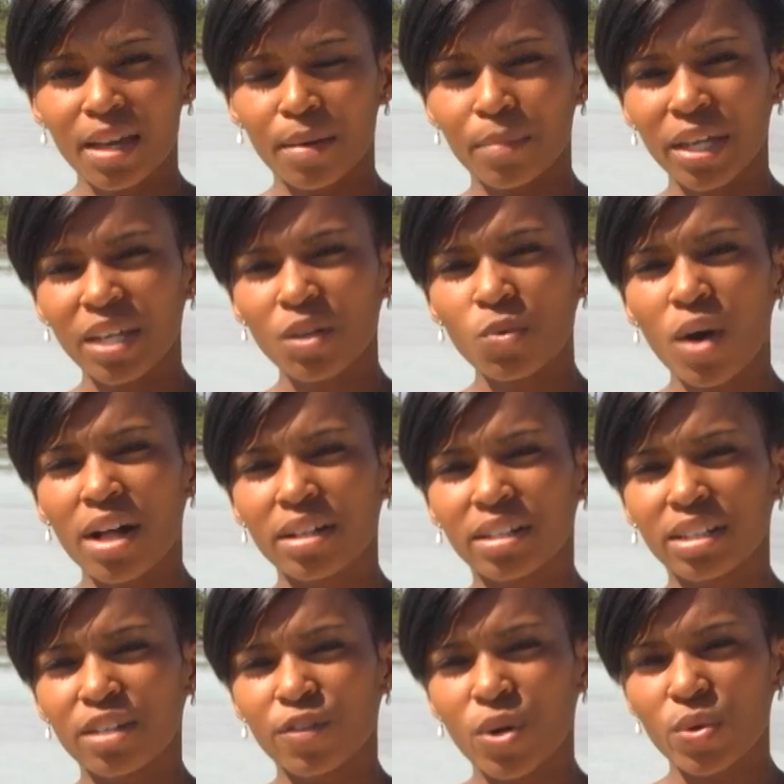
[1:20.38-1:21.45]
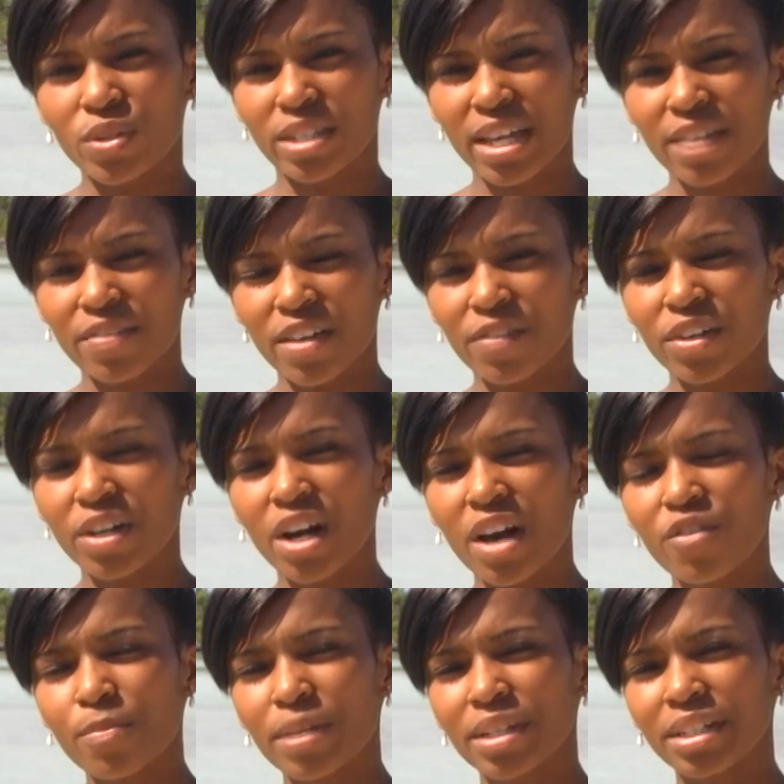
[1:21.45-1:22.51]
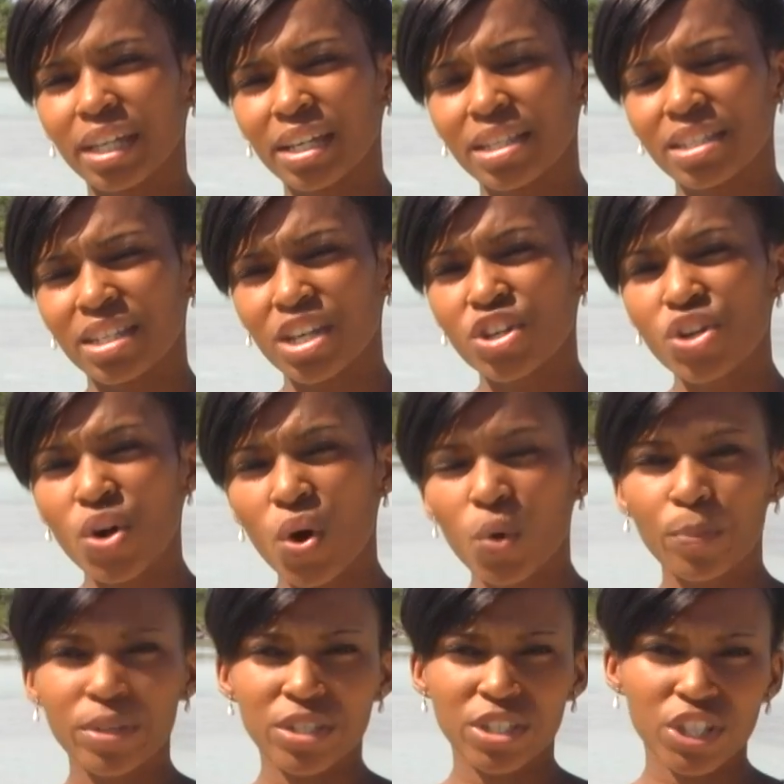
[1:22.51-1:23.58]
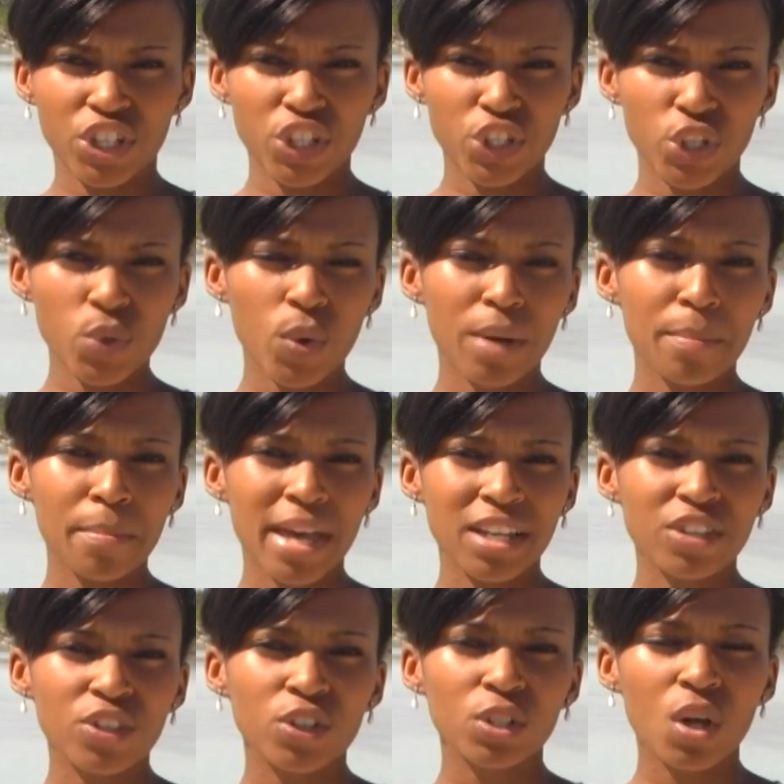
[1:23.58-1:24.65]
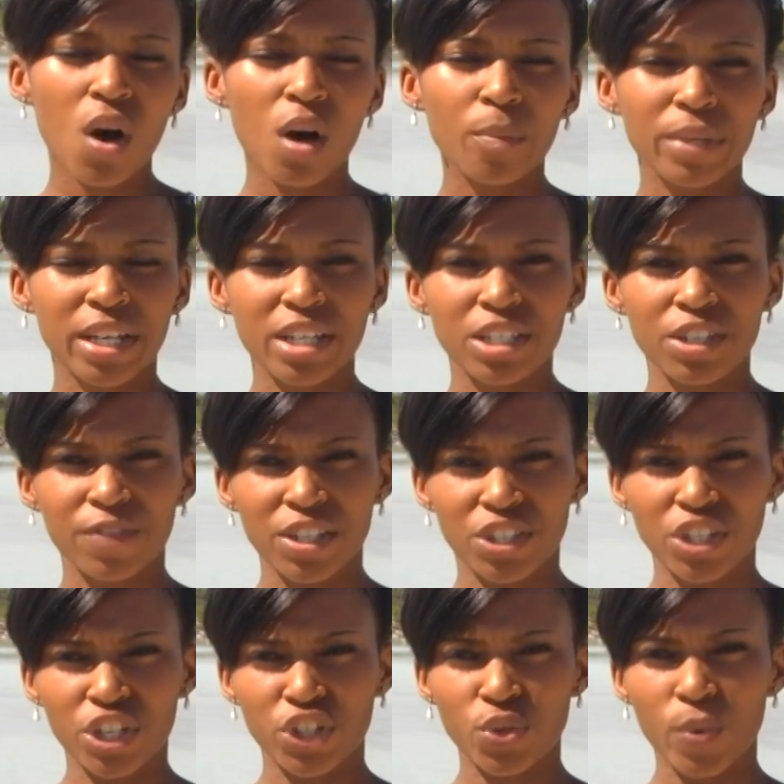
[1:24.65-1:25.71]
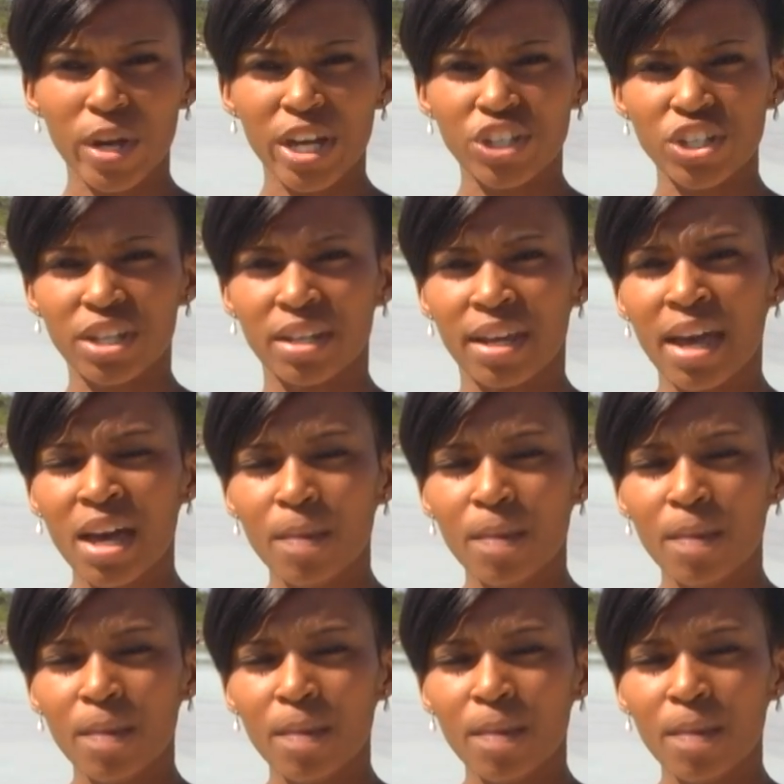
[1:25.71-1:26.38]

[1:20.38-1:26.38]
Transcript: Meanwhile, Claveau said that the government is in no position to amend the law because of the situation.